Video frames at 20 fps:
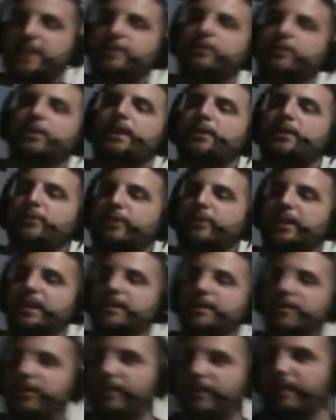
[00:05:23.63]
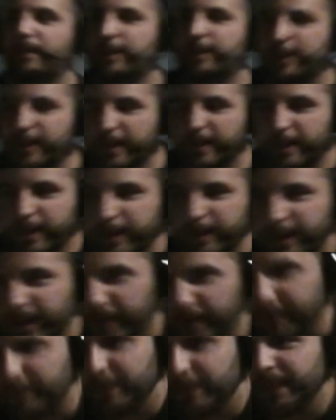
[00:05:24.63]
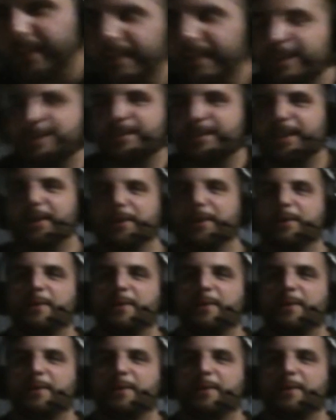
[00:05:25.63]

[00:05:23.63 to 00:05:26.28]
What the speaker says: Slater's kids, you know? So